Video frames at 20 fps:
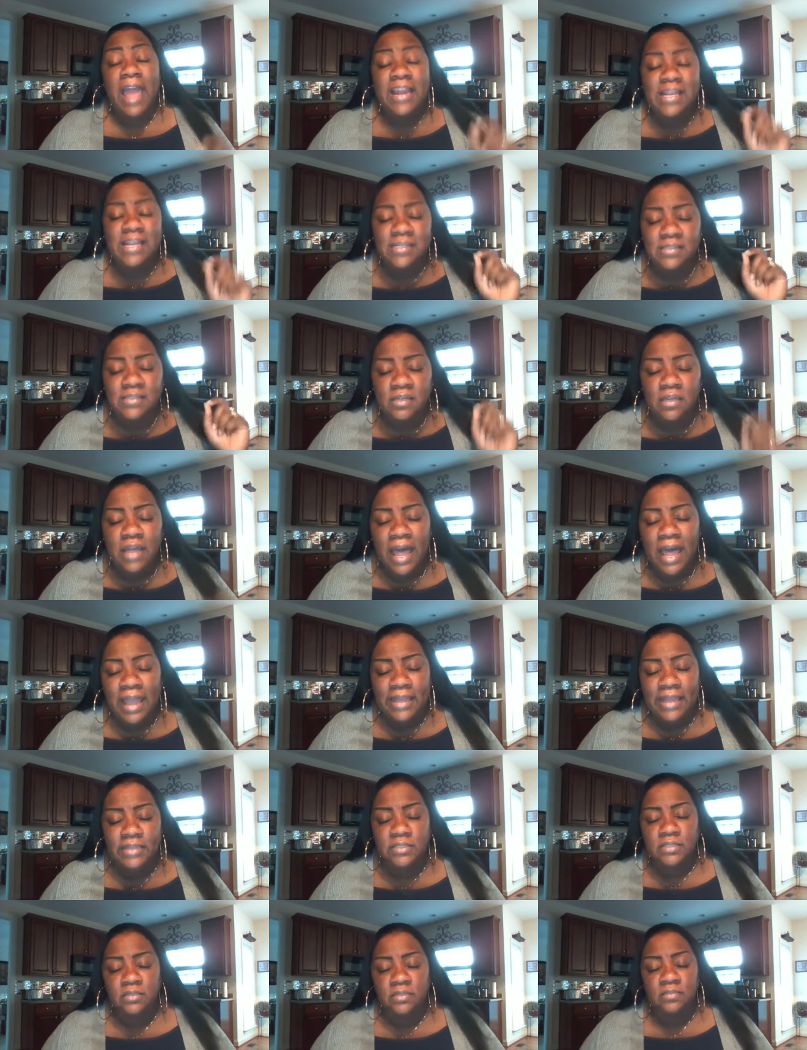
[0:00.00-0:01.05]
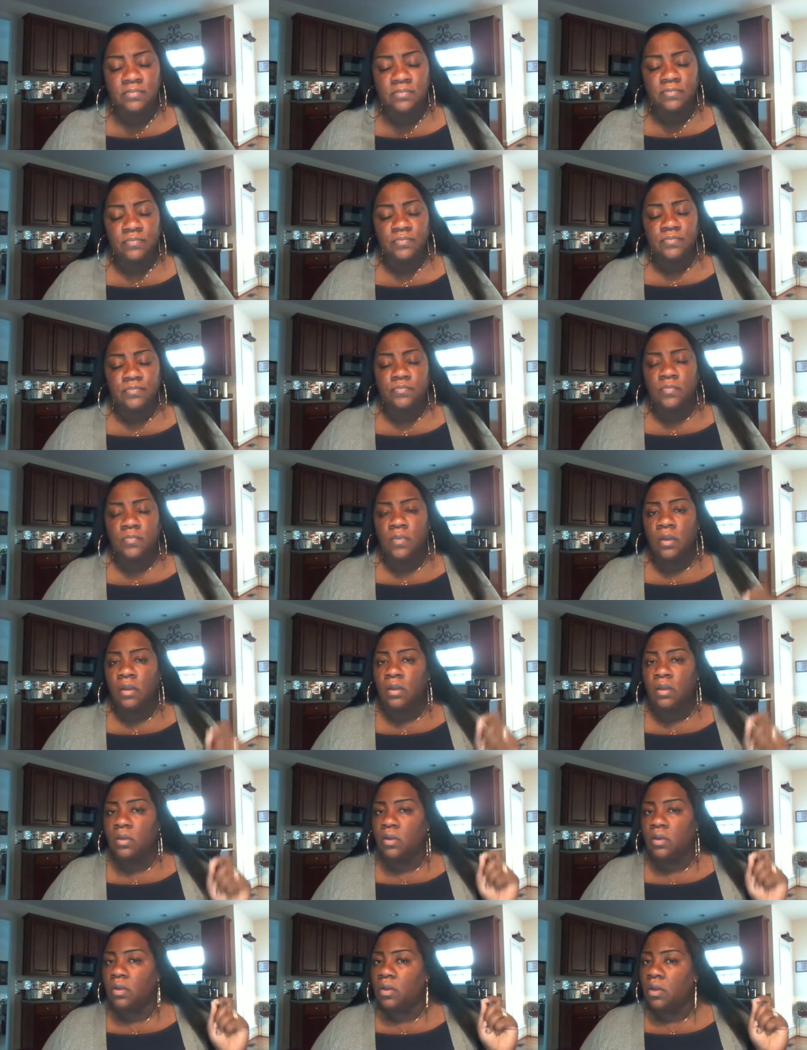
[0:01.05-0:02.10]
And his light
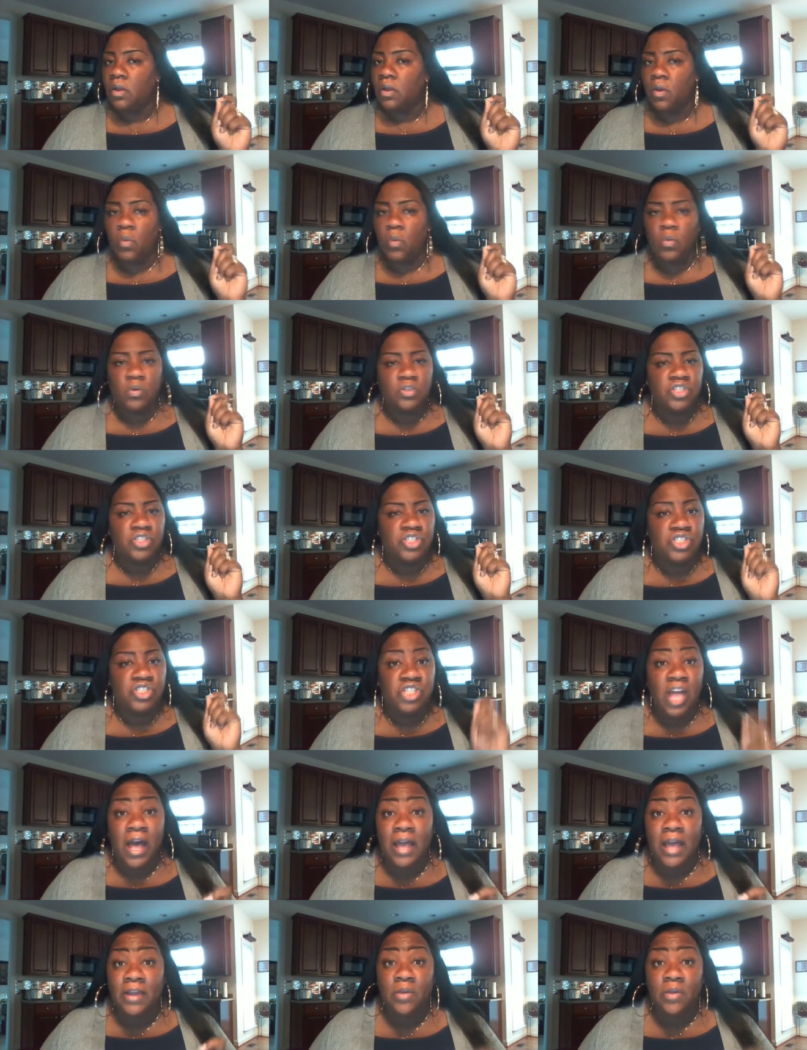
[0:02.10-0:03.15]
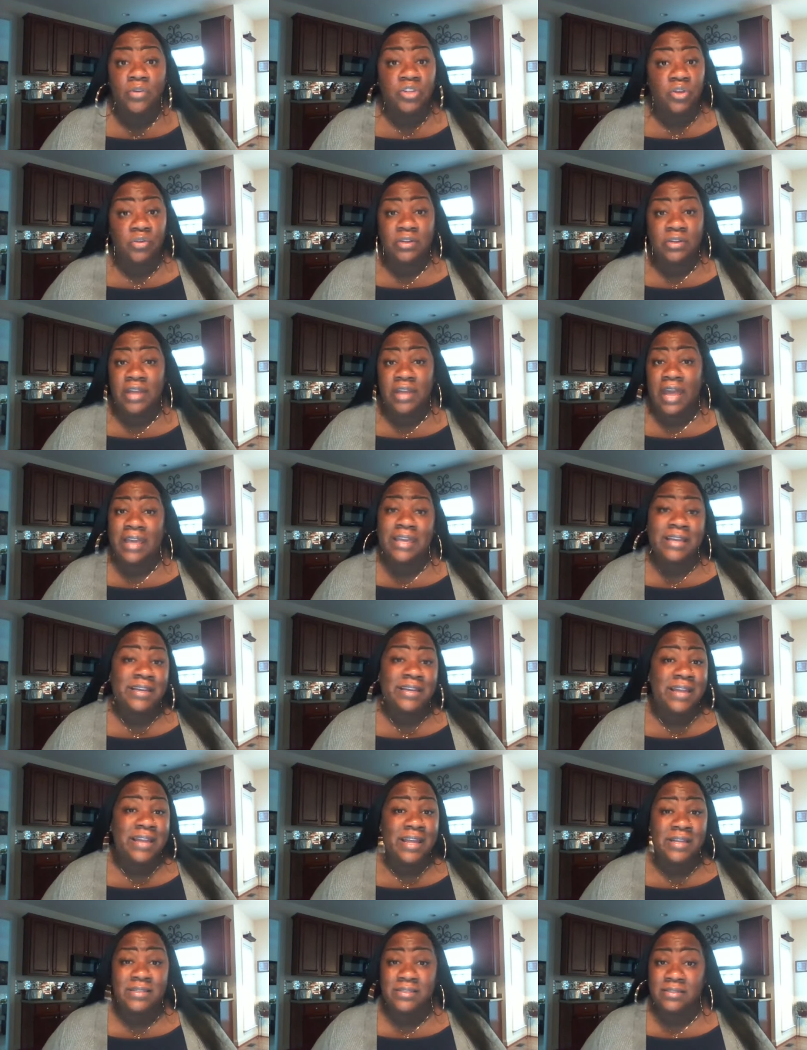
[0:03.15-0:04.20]
will shine on your
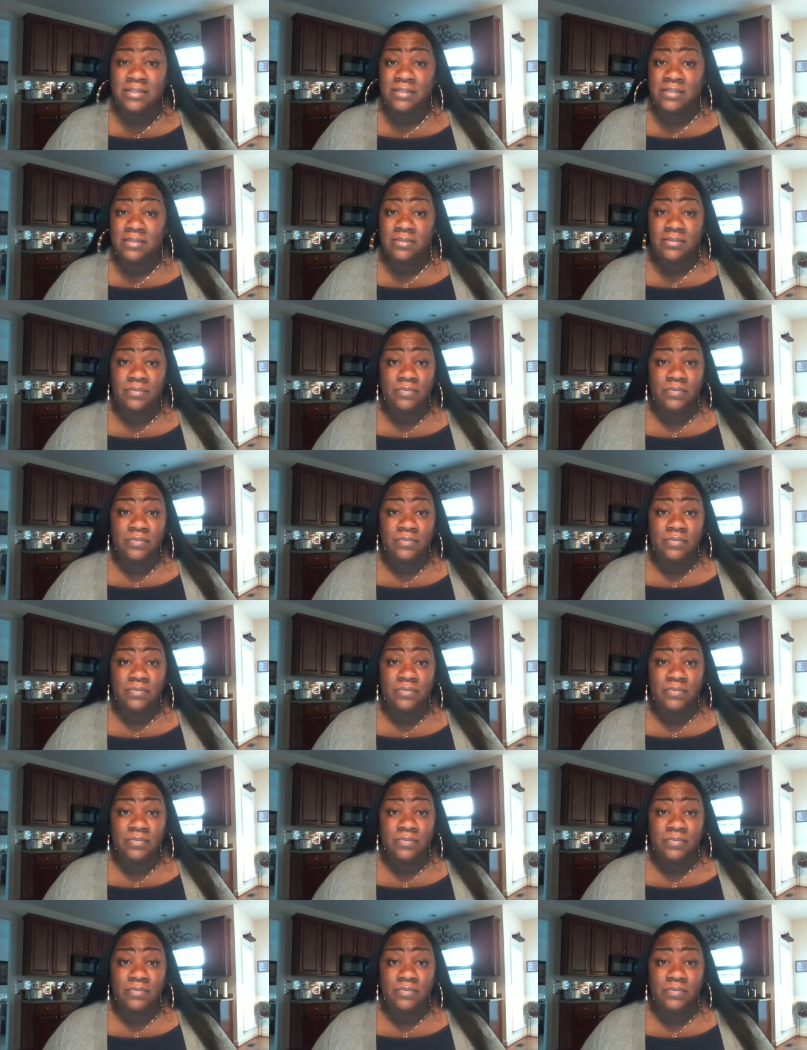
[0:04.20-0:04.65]
nakedness.